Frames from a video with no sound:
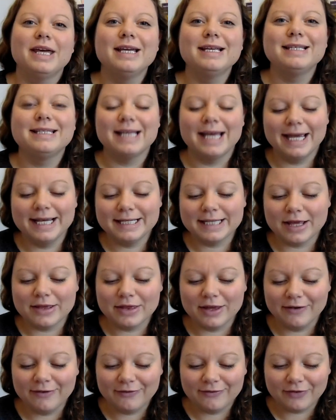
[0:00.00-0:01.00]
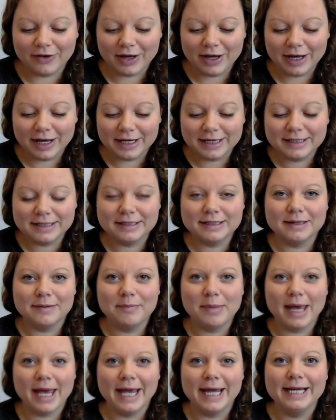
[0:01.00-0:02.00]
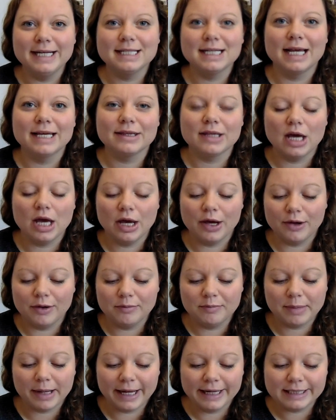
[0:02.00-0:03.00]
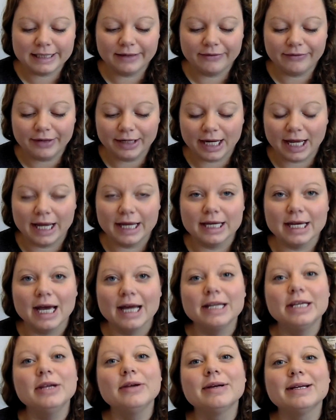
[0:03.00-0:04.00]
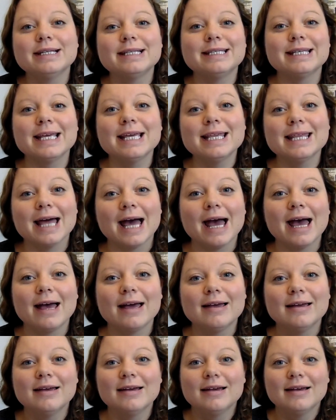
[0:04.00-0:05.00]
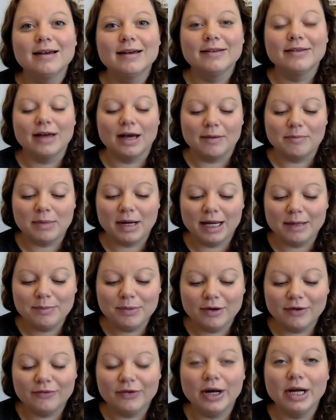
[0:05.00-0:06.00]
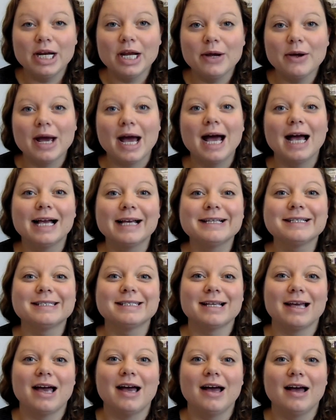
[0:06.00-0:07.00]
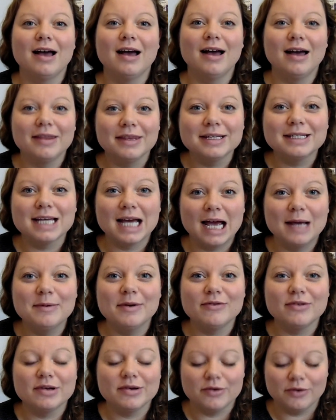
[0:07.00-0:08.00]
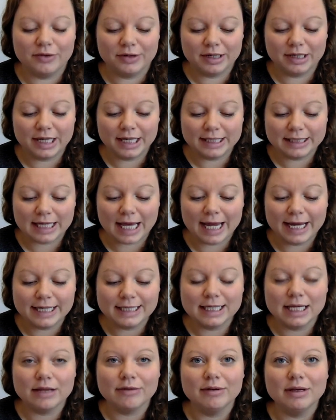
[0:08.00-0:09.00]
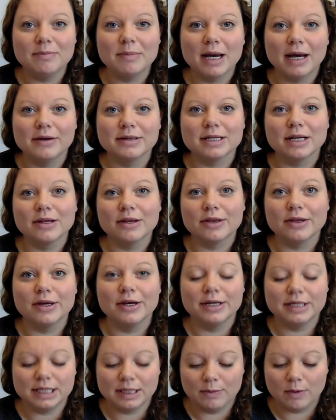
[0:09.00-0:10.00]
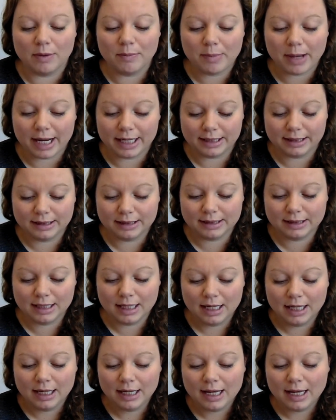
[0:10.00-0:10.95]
this is the first page, like the home page if you like, and you can see there that my portfolio as at the time of recording is £83.31.